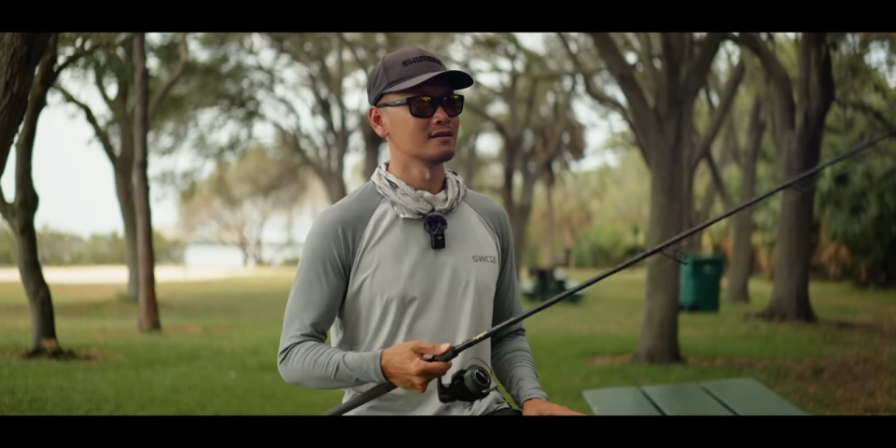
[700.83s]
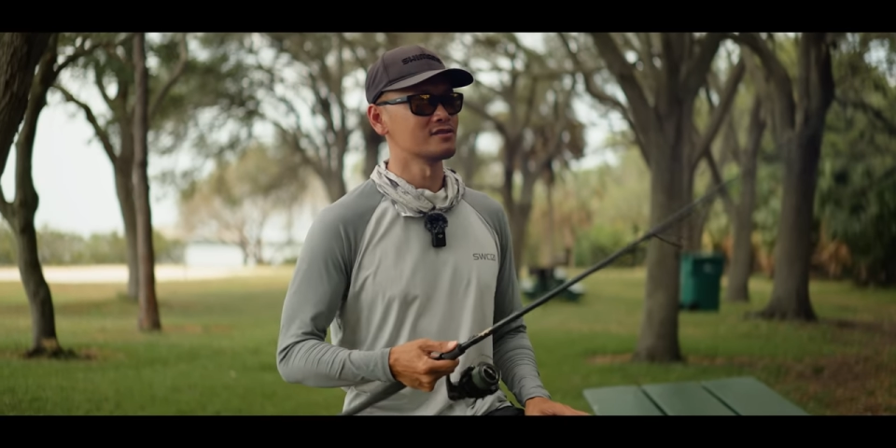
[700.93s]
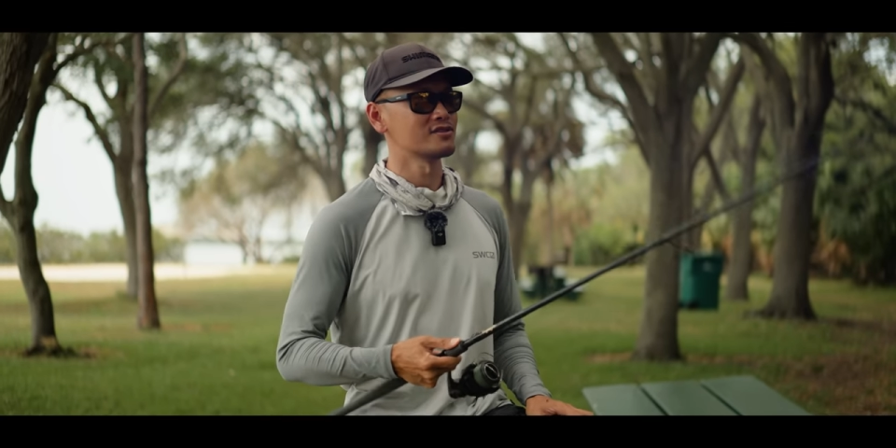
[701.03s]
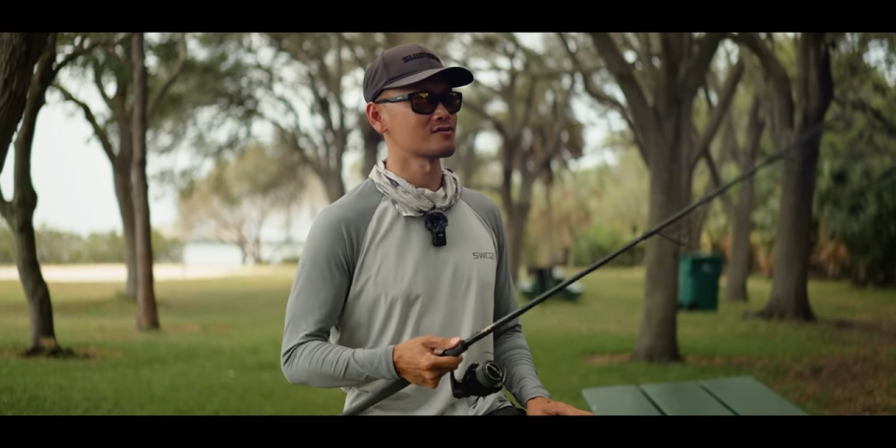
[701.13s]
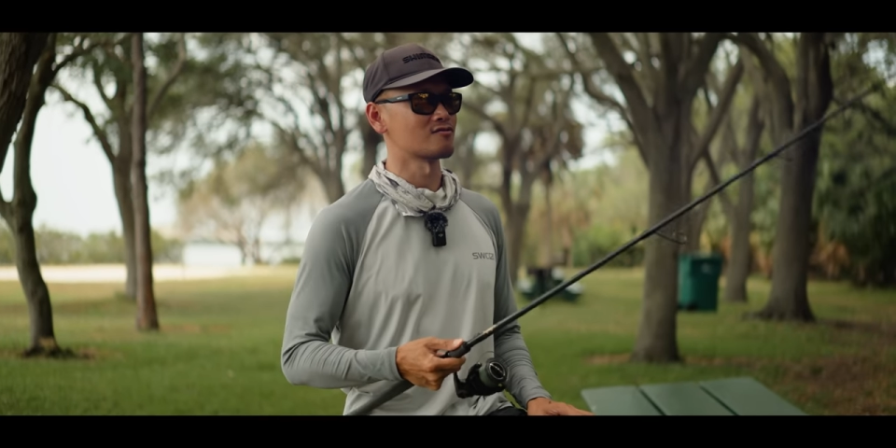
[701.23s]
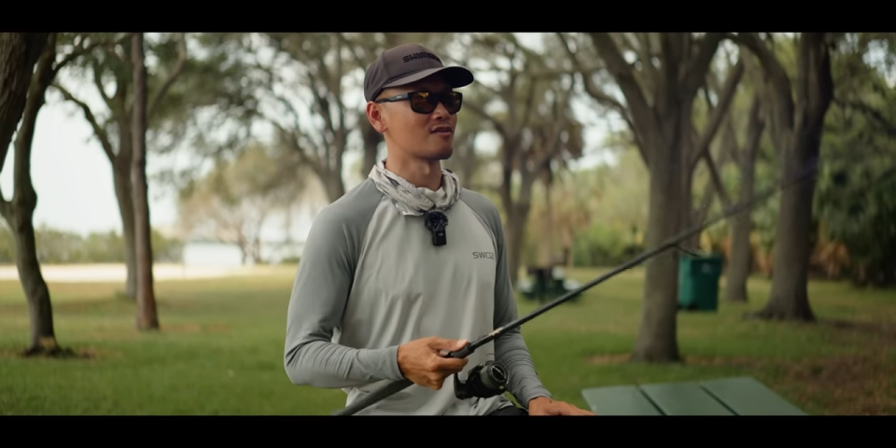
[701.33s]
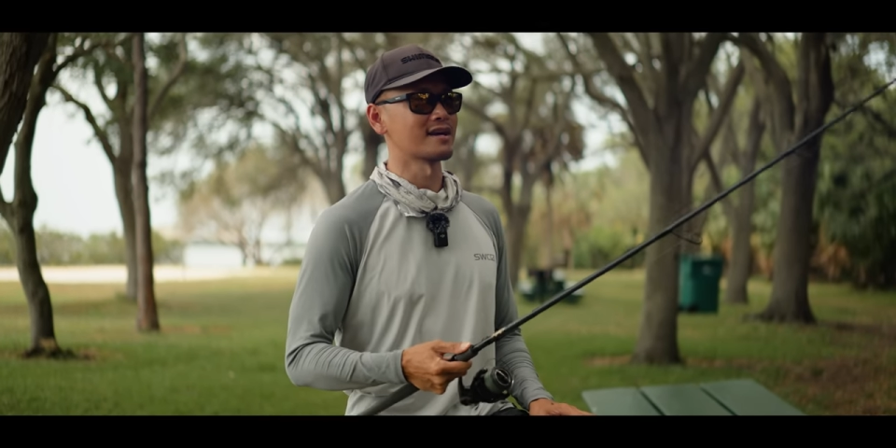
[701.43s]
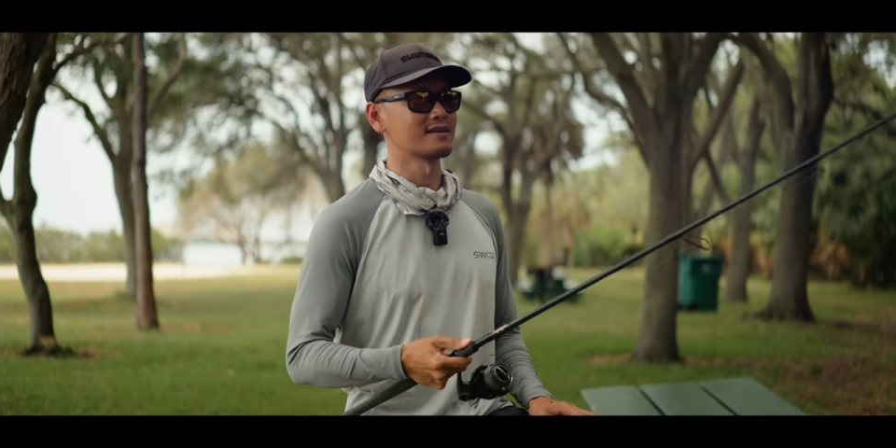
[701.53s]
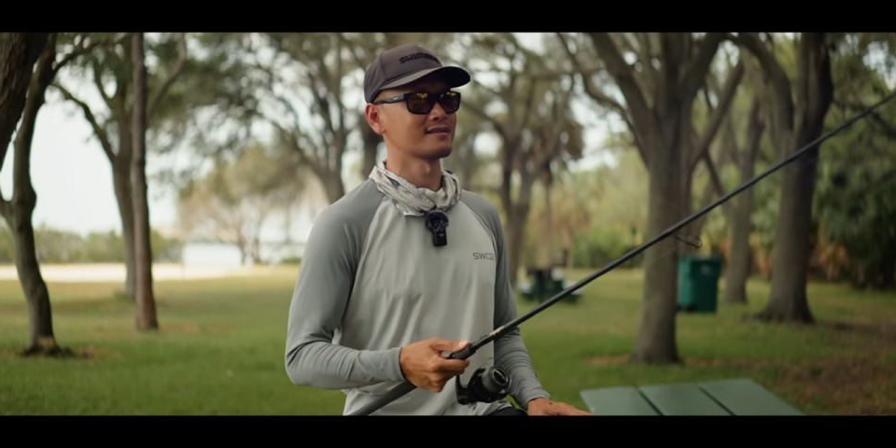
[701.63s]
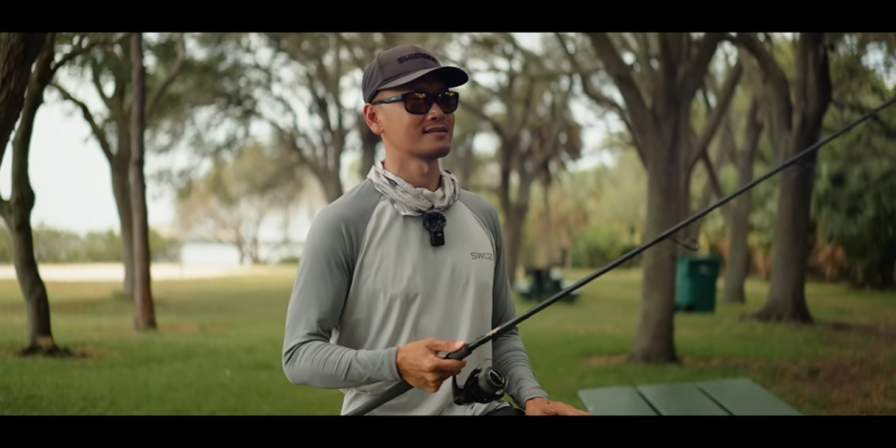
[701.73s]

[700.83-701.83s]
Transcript: It's just right.